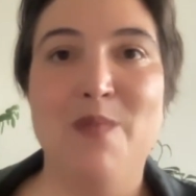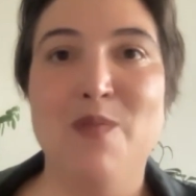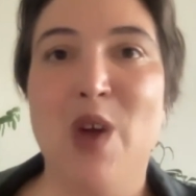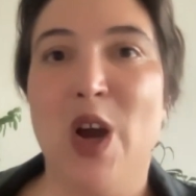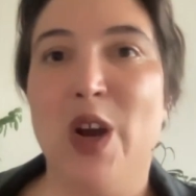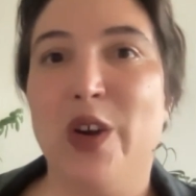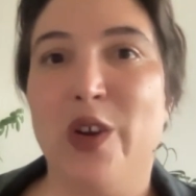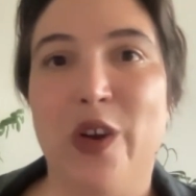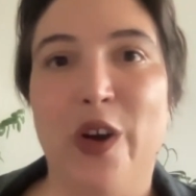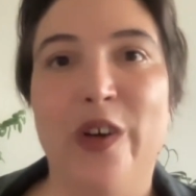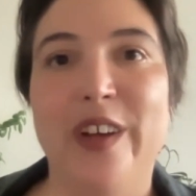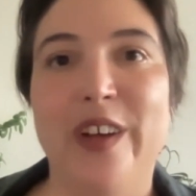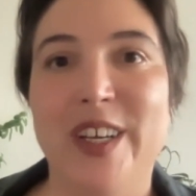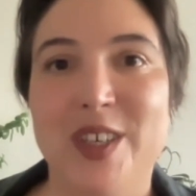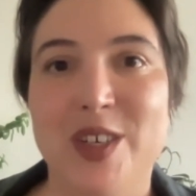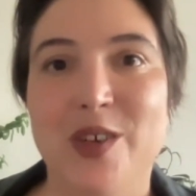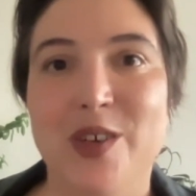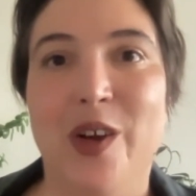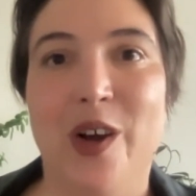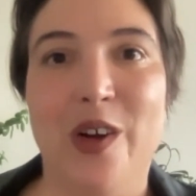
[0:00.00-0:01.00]
not going
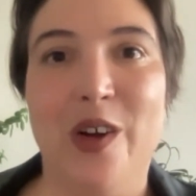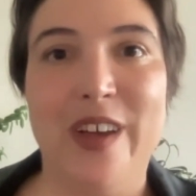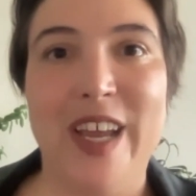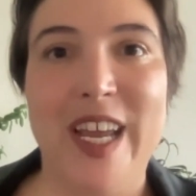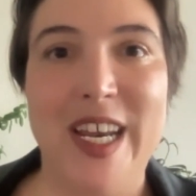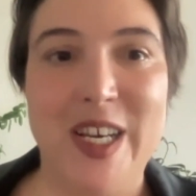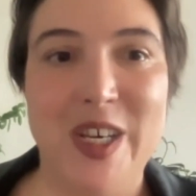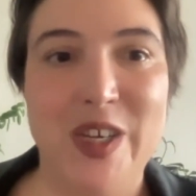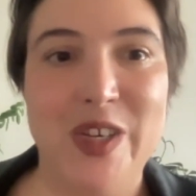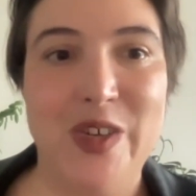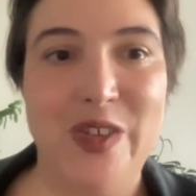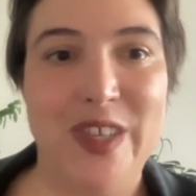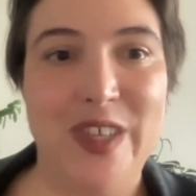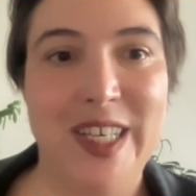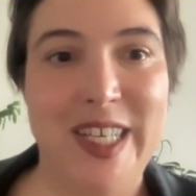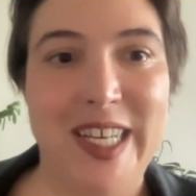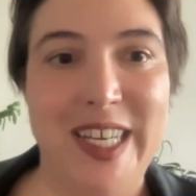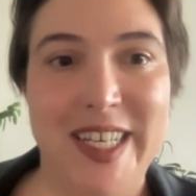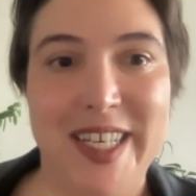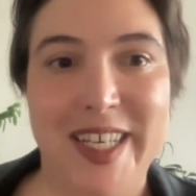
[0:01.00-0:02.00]
to go into the
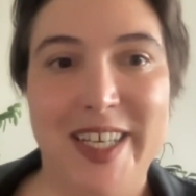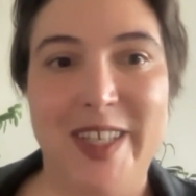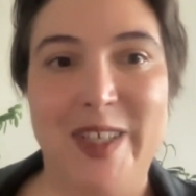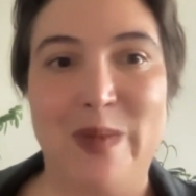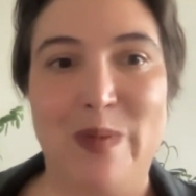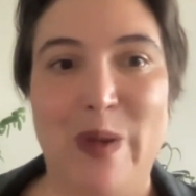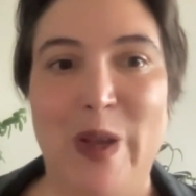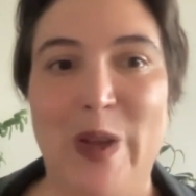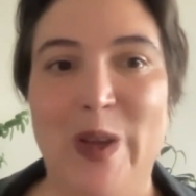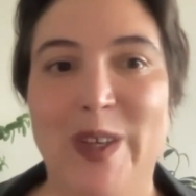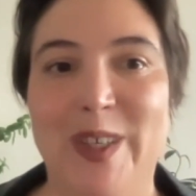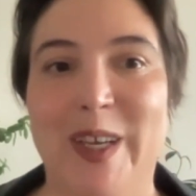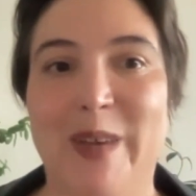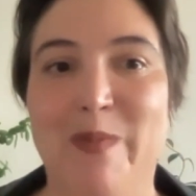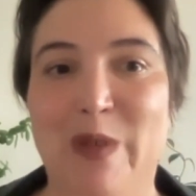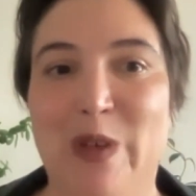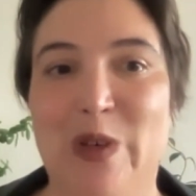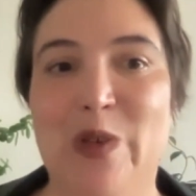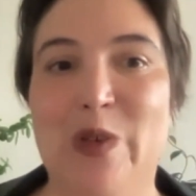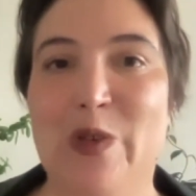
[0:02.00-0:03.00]
details because
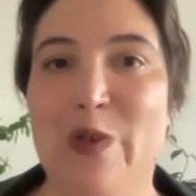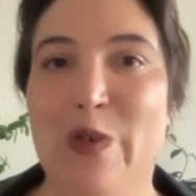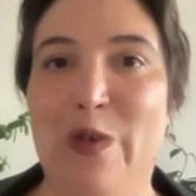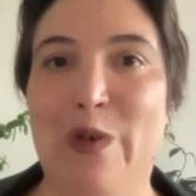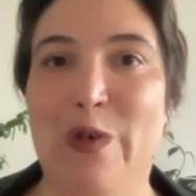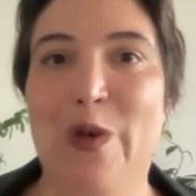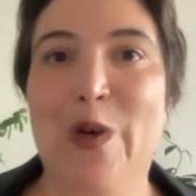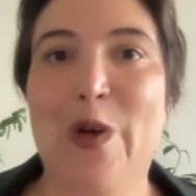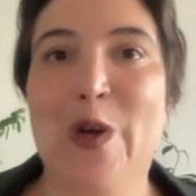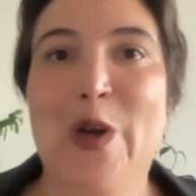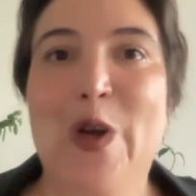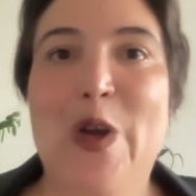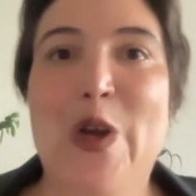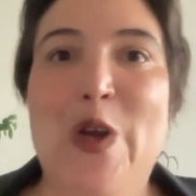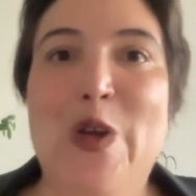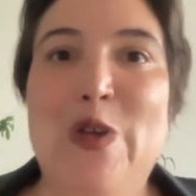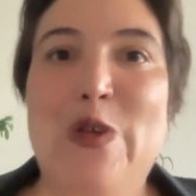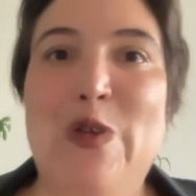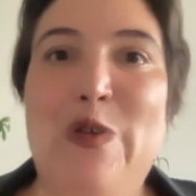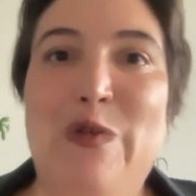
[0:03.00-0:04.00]
I'm sure
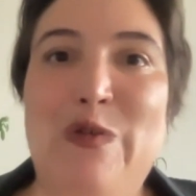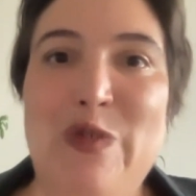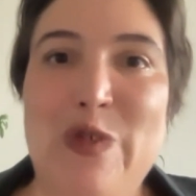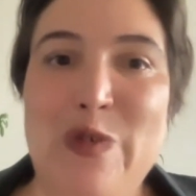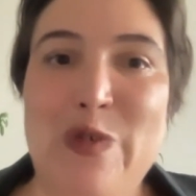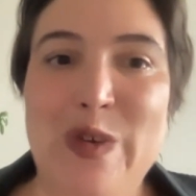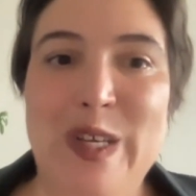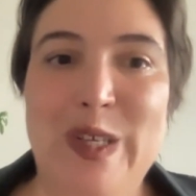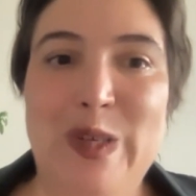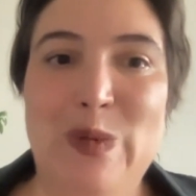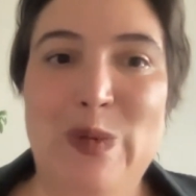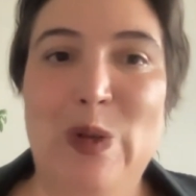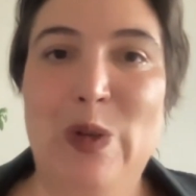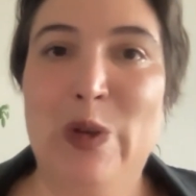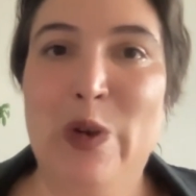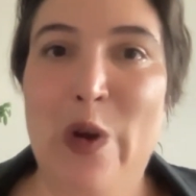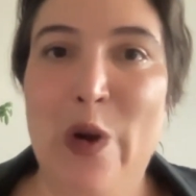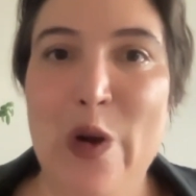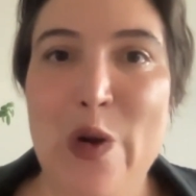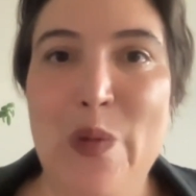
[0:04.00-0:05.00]
your viewers will
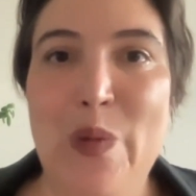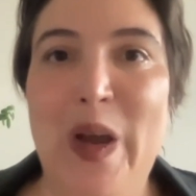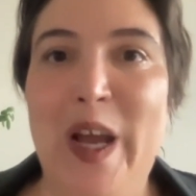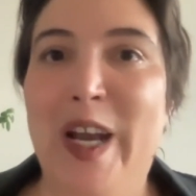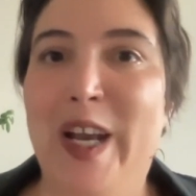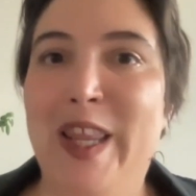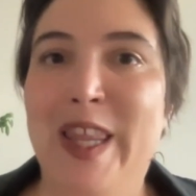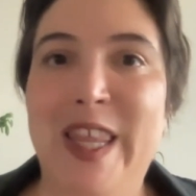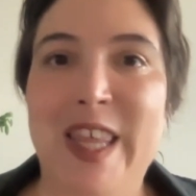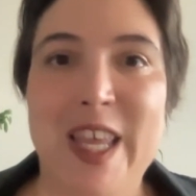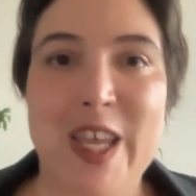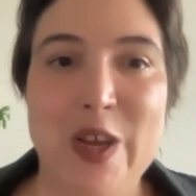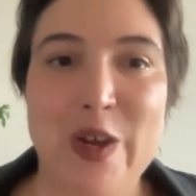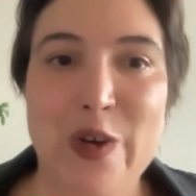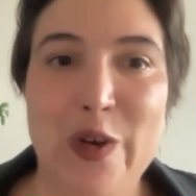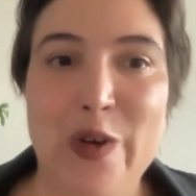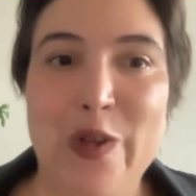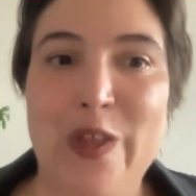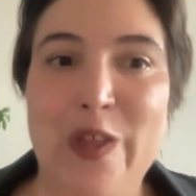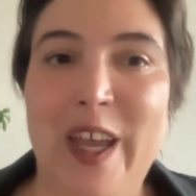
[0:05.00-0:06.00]
know, but
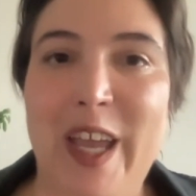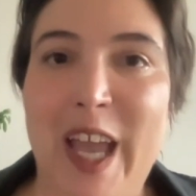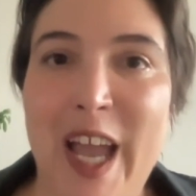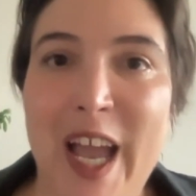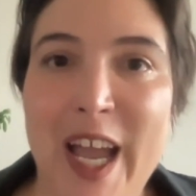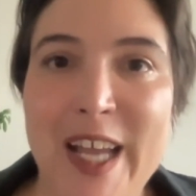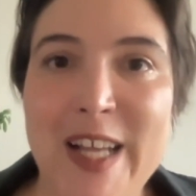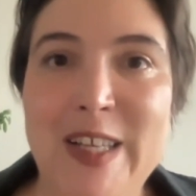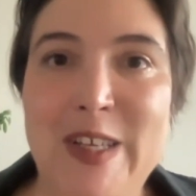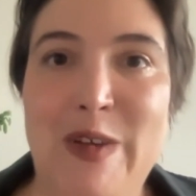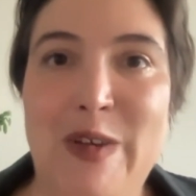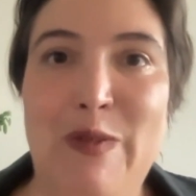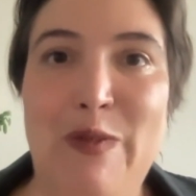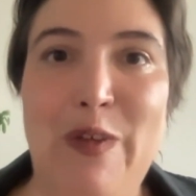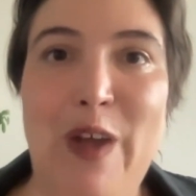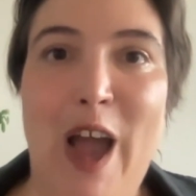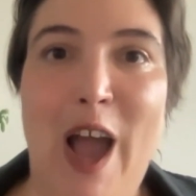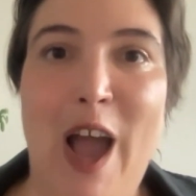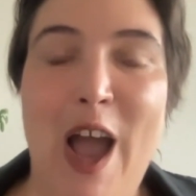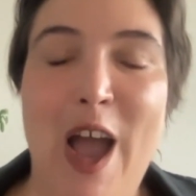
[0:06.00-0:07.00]
the kinds of,
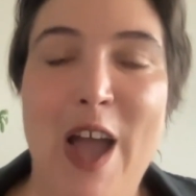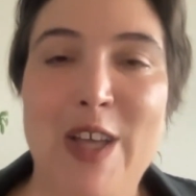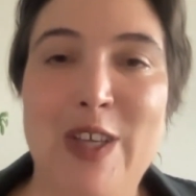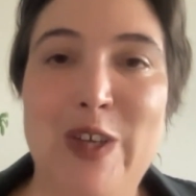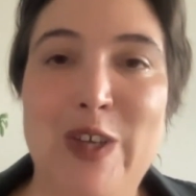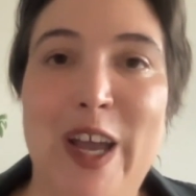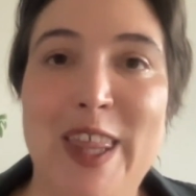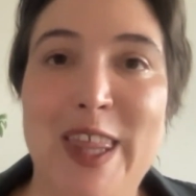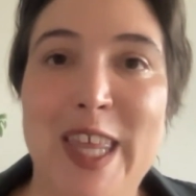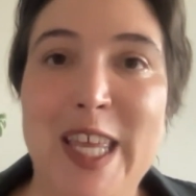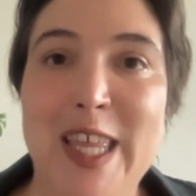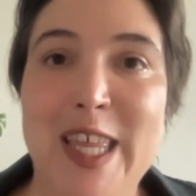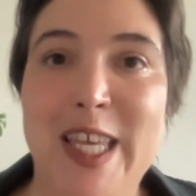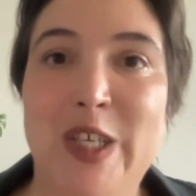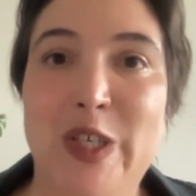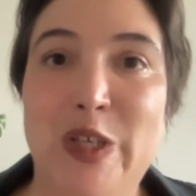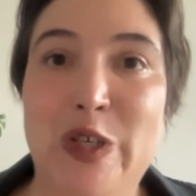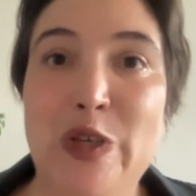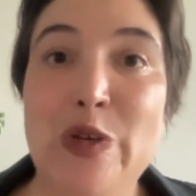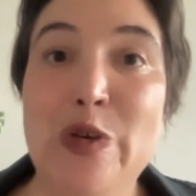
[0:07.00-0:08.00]
so I think
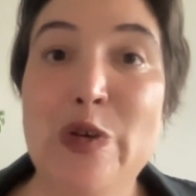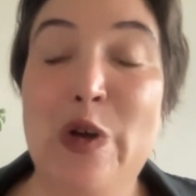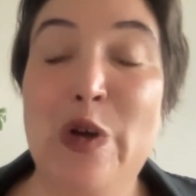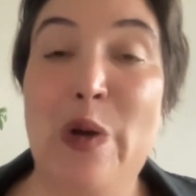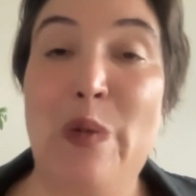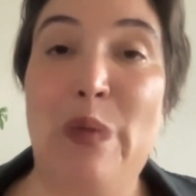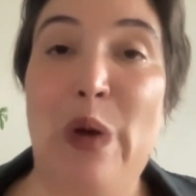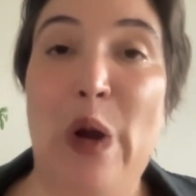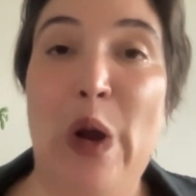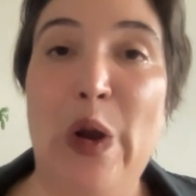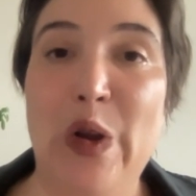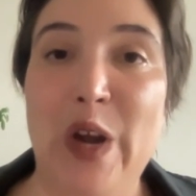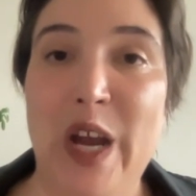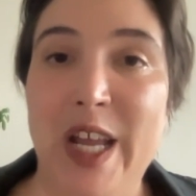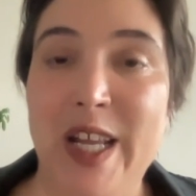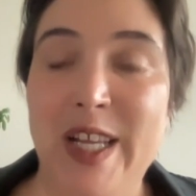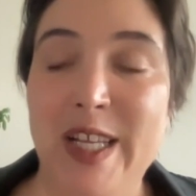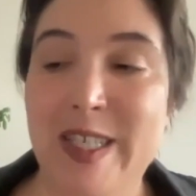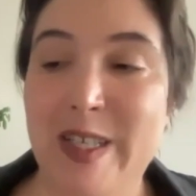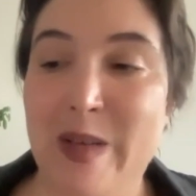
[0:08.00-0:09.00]
there's two
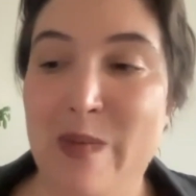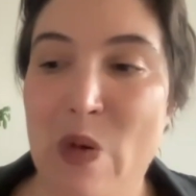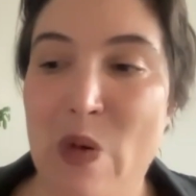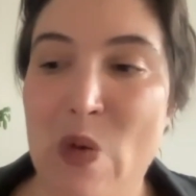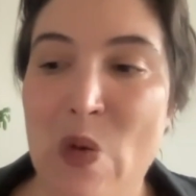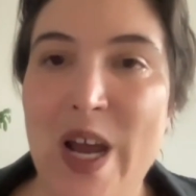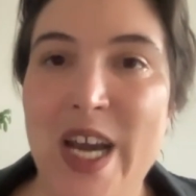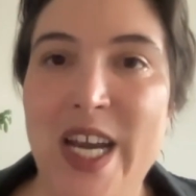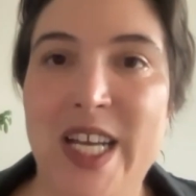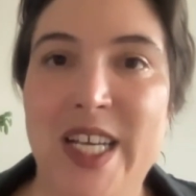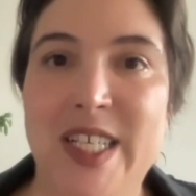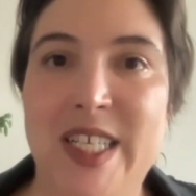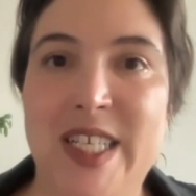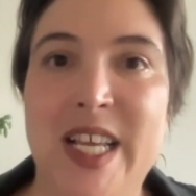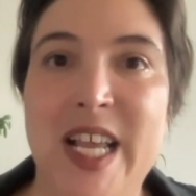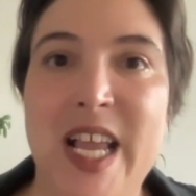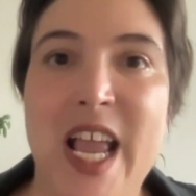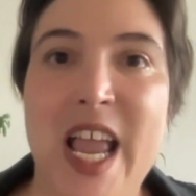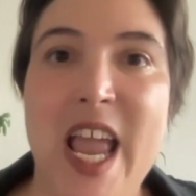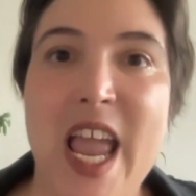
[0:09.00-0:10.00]
components. Number one
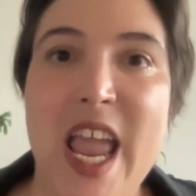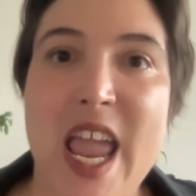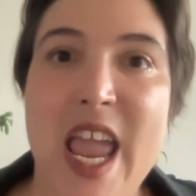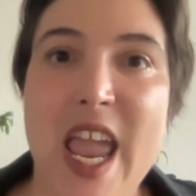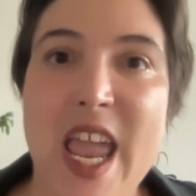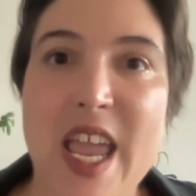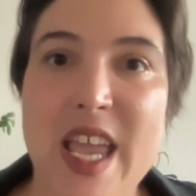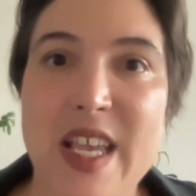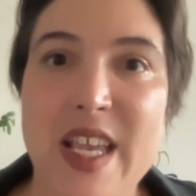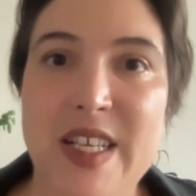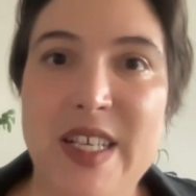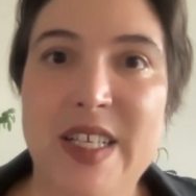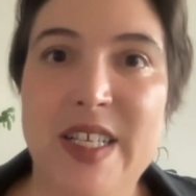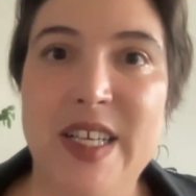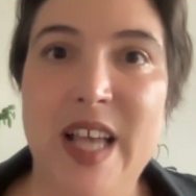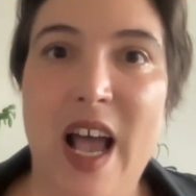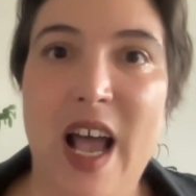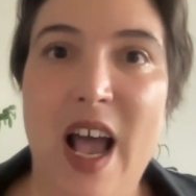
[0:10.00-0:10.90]
is